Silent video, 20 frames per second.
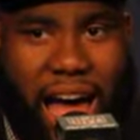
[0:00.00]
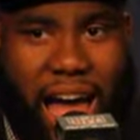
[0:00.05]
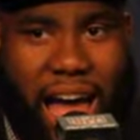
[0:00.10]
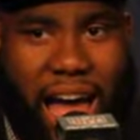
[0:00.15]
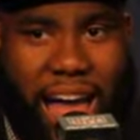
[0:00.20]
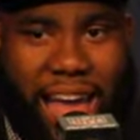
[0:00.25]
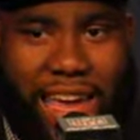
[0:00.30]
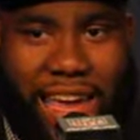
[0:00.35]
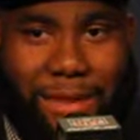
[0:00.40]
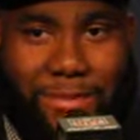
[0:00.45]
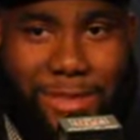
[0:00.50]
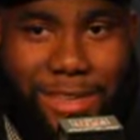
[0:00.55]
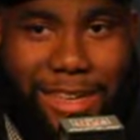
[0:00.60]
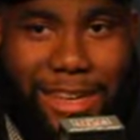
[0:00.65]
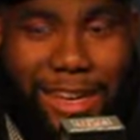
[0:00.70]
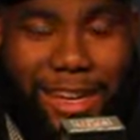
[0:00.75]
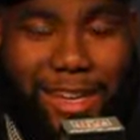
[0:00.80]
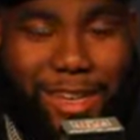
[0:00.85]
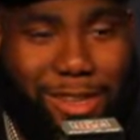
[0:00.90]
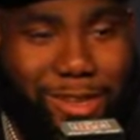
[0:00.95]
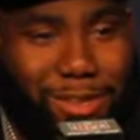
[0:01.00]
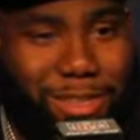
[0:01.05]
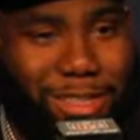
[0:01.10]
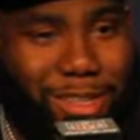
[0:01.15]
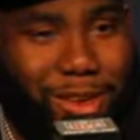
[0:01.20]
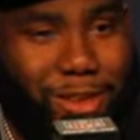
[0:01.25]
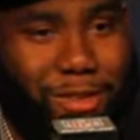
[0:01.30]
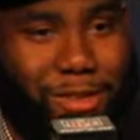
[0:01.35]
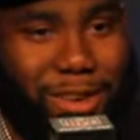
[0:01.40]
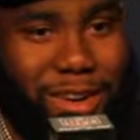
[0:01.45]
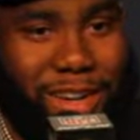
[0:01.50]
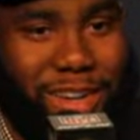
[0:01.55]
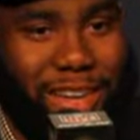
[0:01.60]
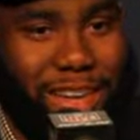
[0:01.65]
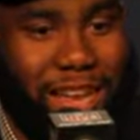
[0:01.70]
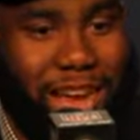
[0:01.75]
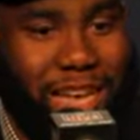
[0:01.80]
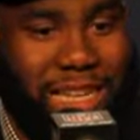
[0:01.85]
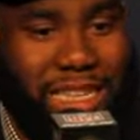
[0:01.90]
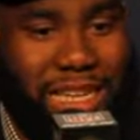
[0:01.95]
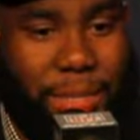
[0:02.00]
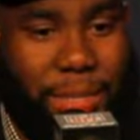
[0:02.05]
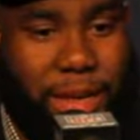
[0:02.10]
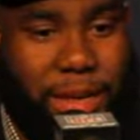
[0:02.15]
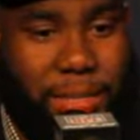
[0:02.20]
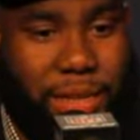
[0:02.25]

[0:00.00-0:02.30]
I came to the conclusion over the last couple